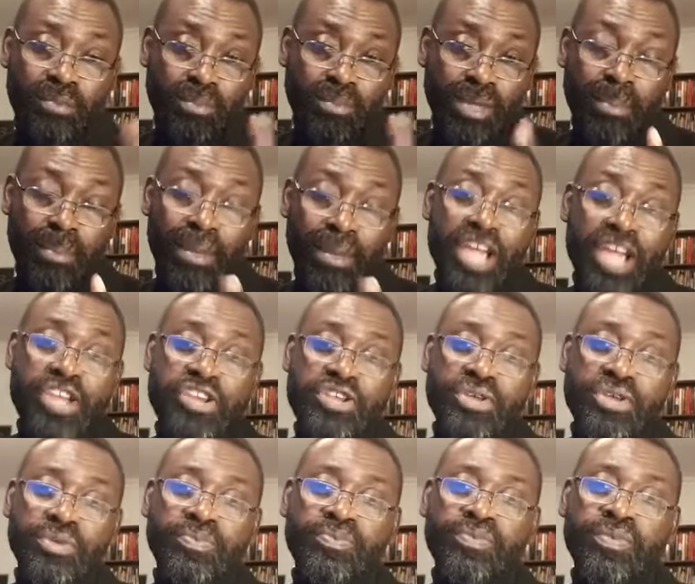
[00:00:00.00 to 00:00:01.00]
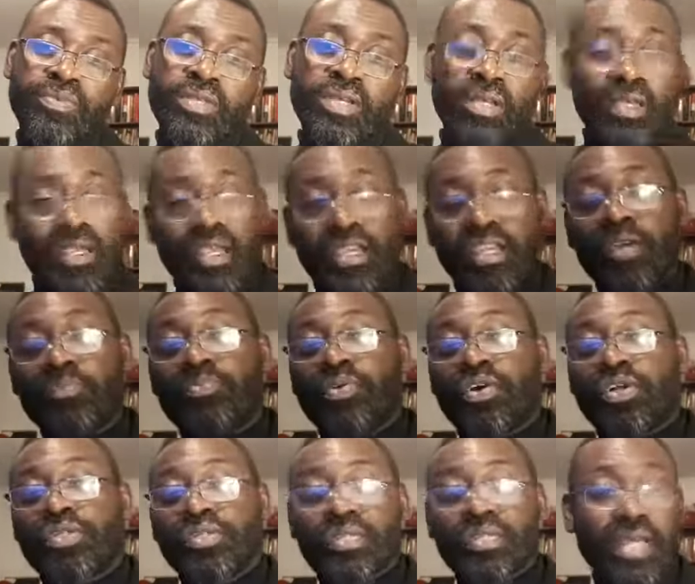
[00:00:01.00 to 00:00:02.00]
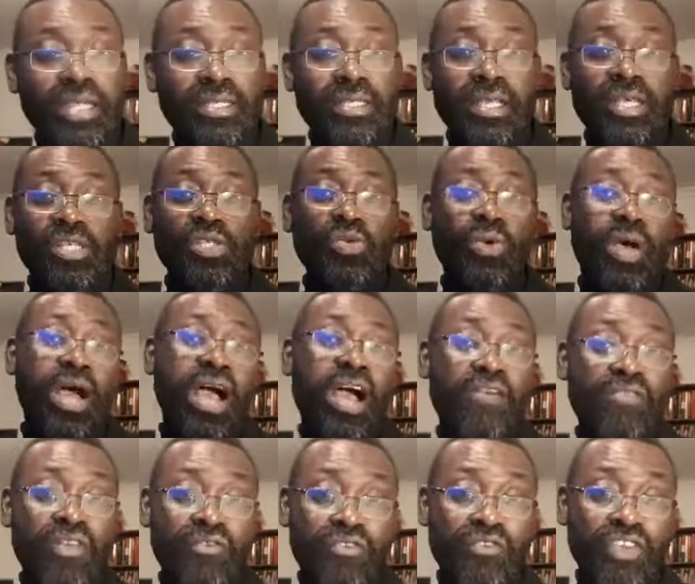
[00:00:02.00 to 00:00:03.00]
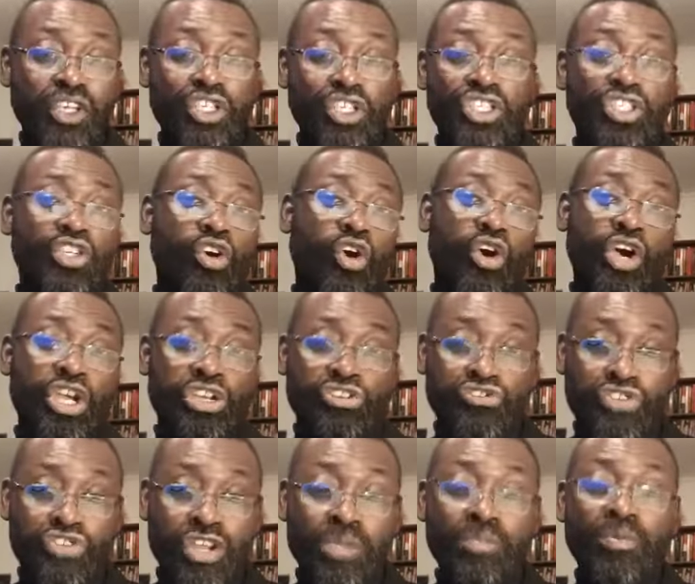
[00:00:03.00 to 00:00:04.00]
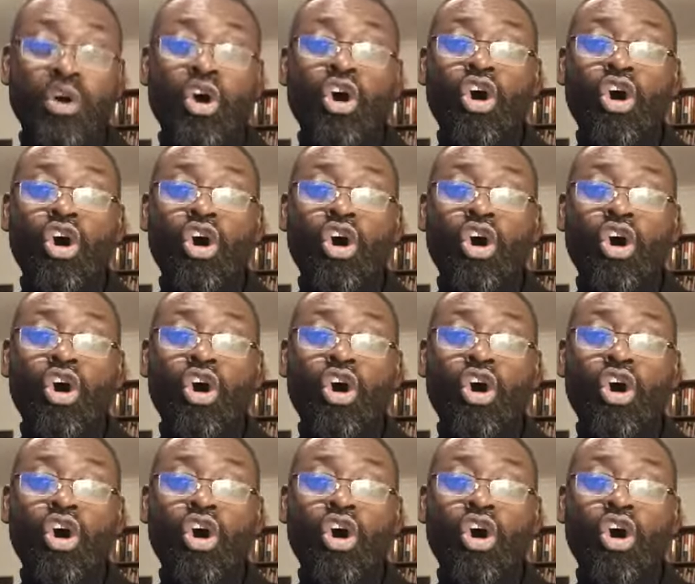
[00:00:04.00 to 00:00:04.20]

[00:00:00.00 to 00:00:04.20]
Mind you, any person that tells you I have a vision or a dream